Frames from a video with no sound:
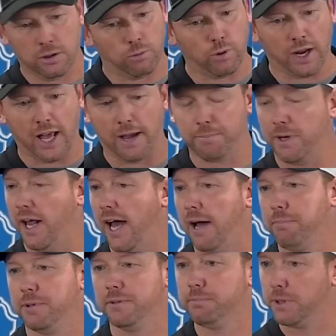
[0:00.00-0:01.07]
What
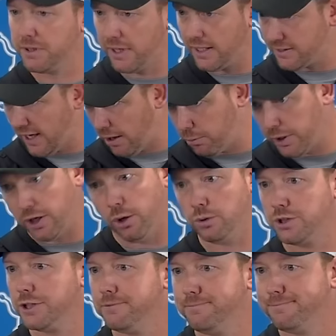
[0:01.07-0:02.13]
happened, but that's how we coach it.